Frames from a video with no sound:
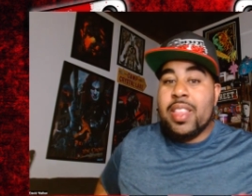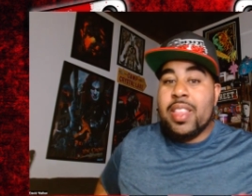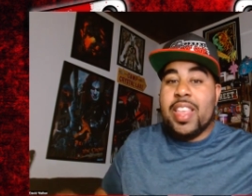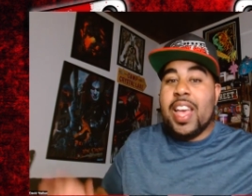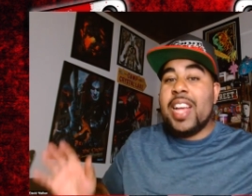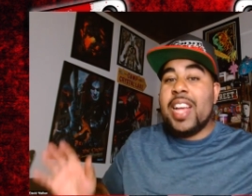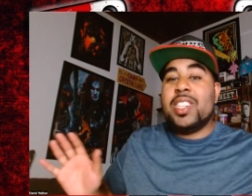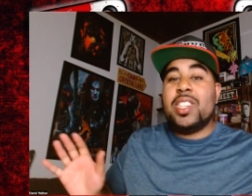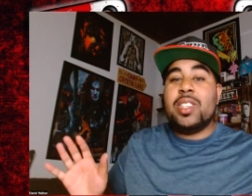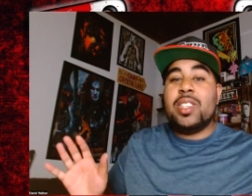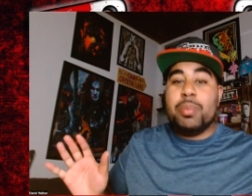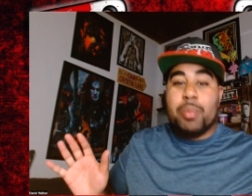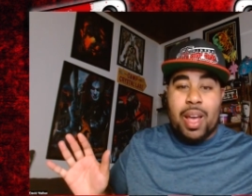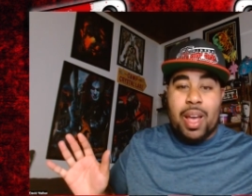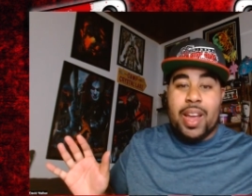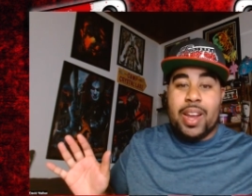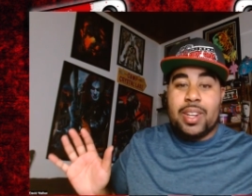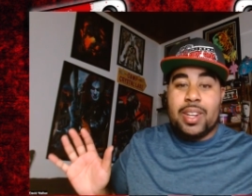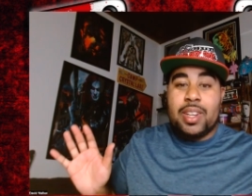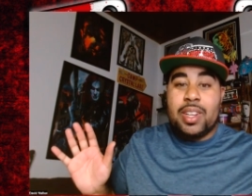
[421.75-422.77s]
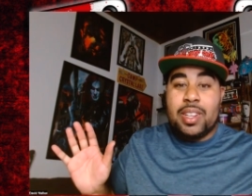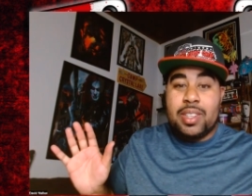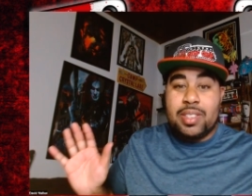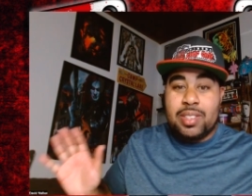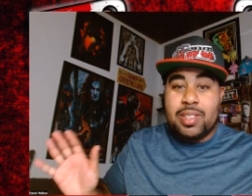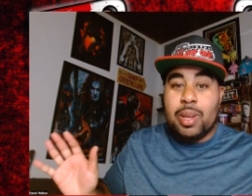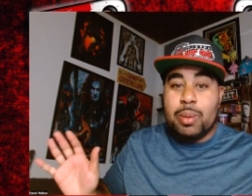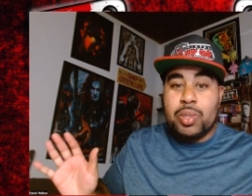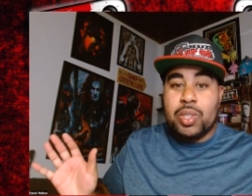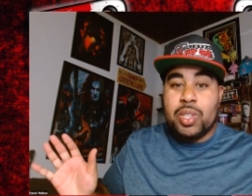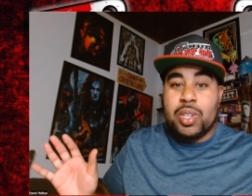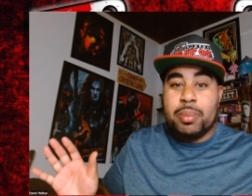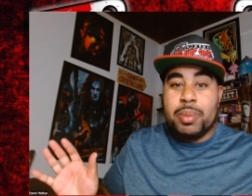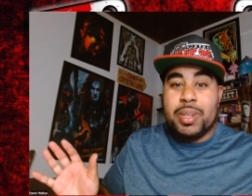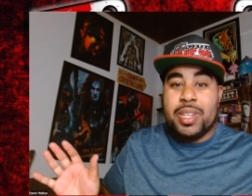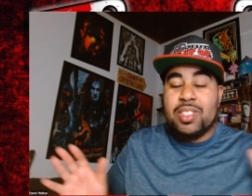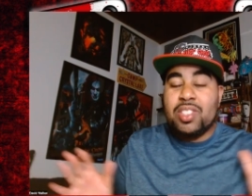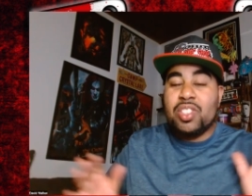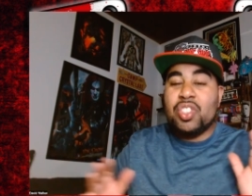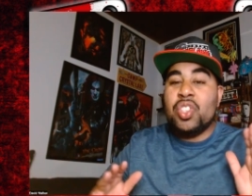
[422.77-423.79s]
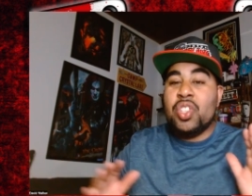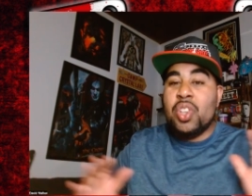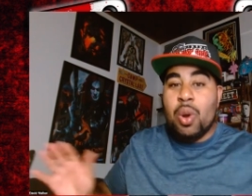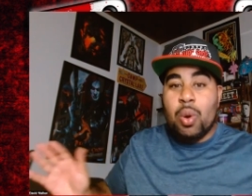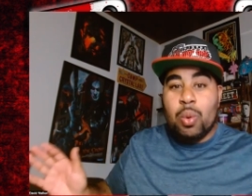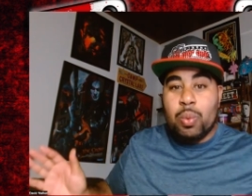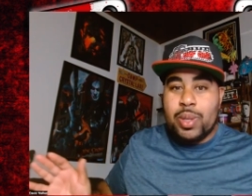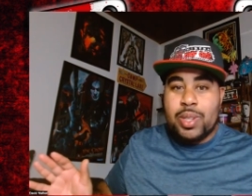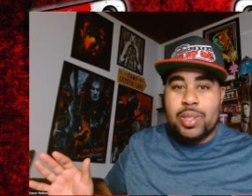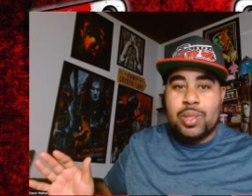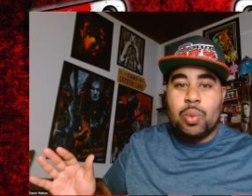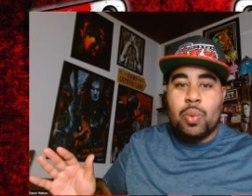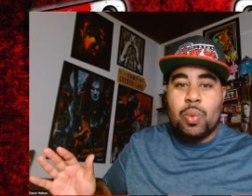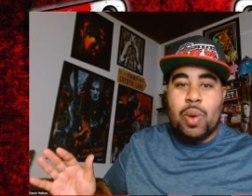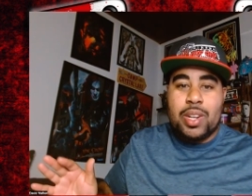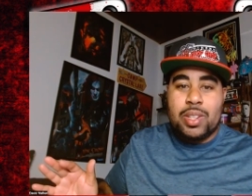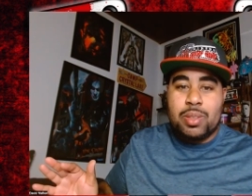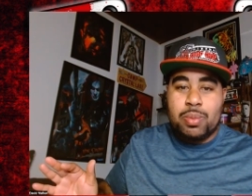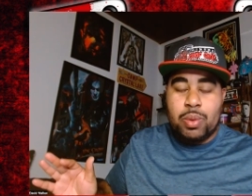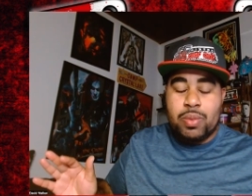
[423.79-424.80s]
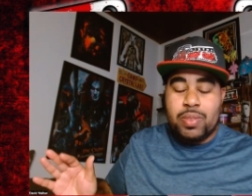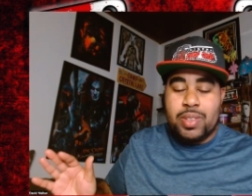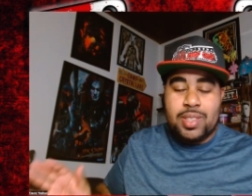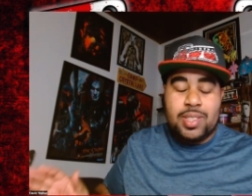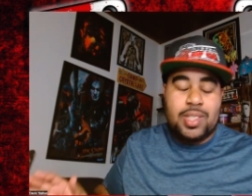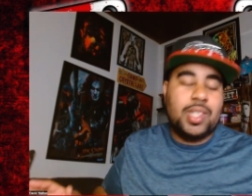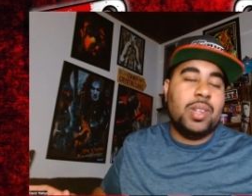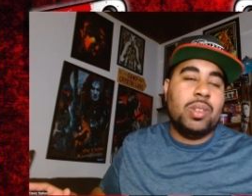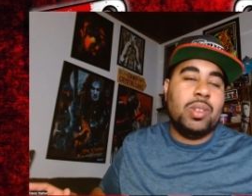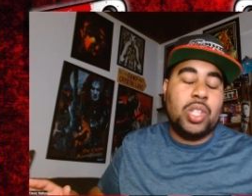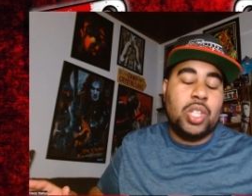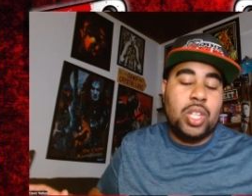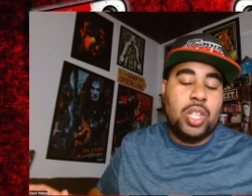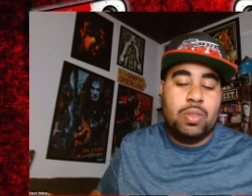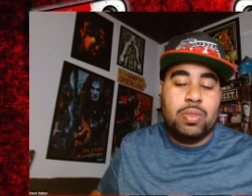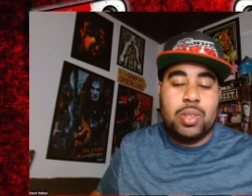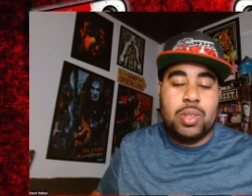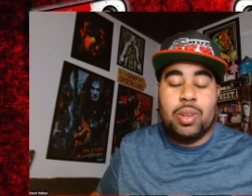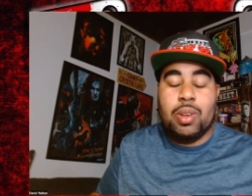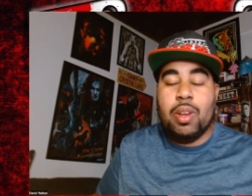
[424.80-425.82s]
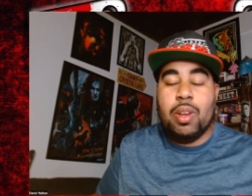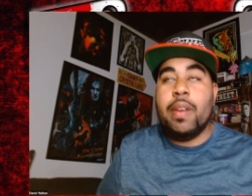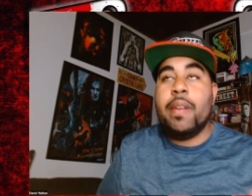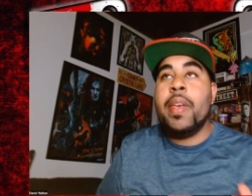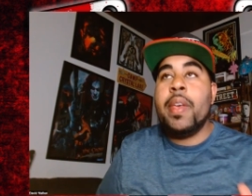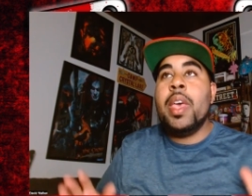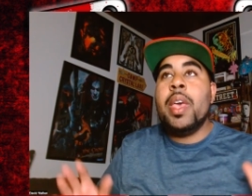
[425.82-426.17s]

That's just my assumption, because there's no reason why this movie is sitting on the shelf so long.